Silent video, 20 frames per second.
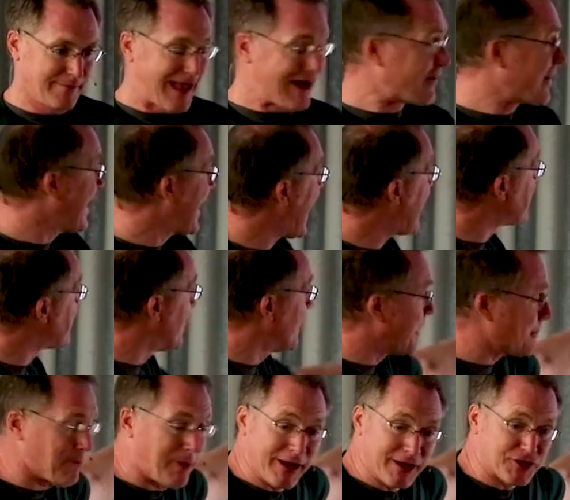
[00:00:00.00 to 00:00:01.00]
Now, can I
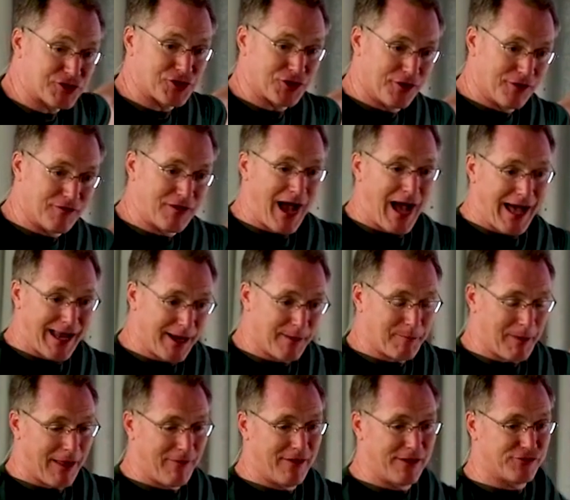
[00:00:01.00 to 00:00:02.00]
put a picture of God
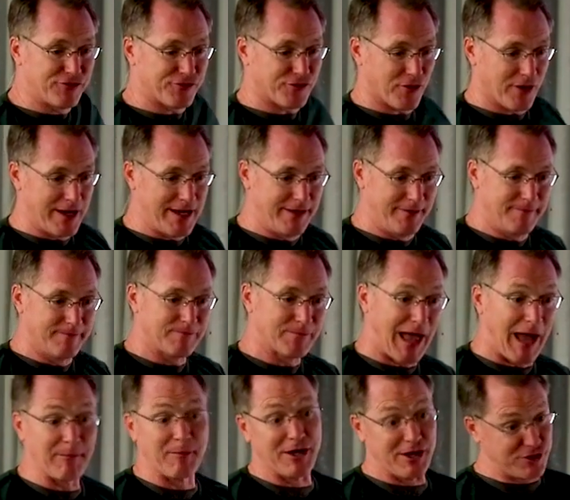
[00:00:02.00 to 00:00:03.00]
up on this screen?
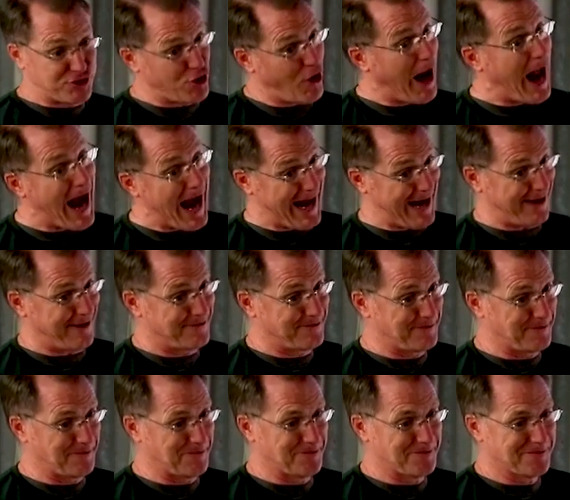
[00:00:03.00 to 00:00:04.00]
I'm going to try.
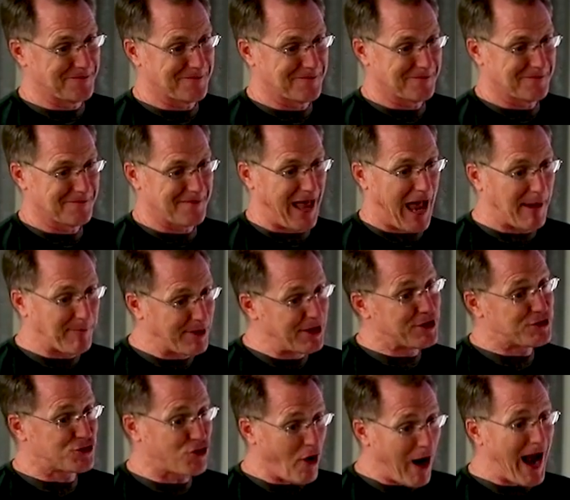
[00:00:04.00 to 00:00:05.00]
I'm going
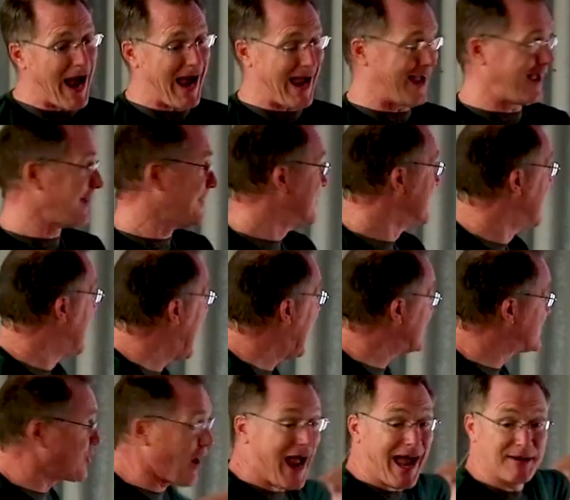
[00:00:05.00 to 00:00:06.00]
to try.
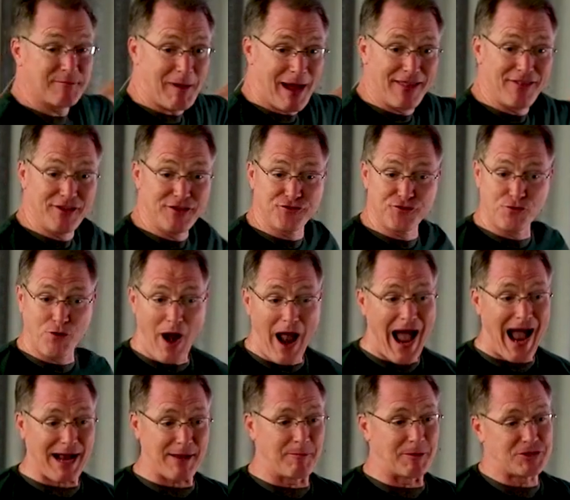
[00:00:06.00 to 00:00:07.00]
I tried by this
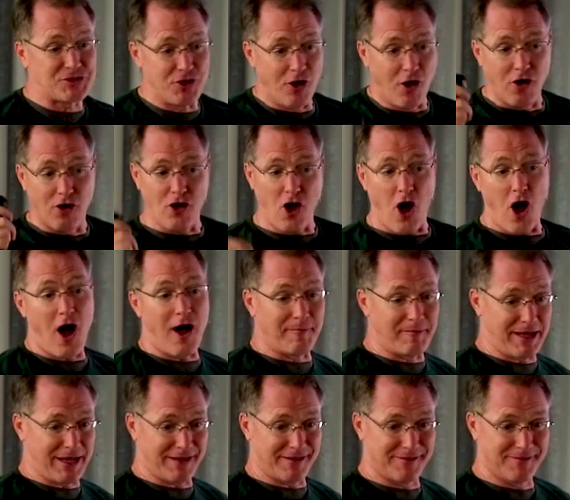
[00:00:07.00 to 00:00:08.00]
rock, but you all caught
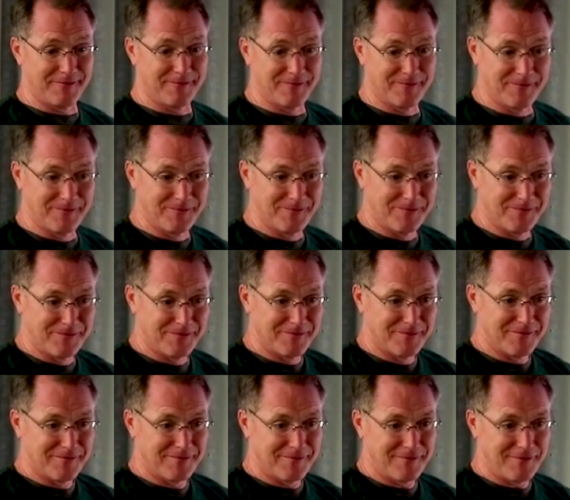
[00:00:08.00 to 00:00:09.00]
me.
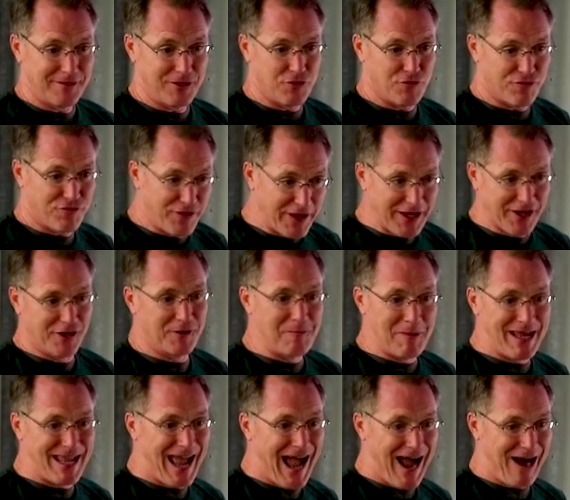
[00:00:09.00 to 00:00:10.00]
You figured
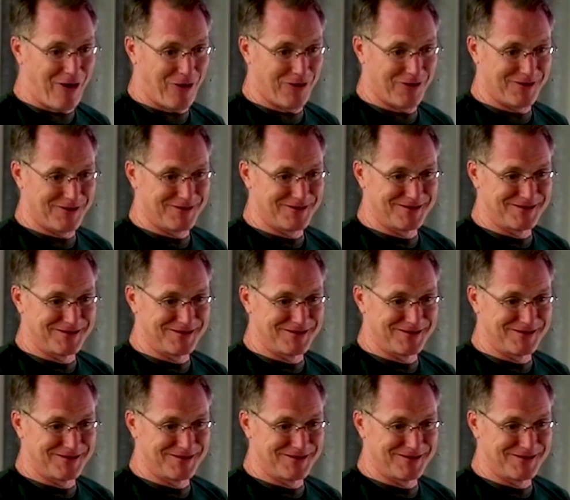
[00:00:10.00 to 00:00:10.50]
me out.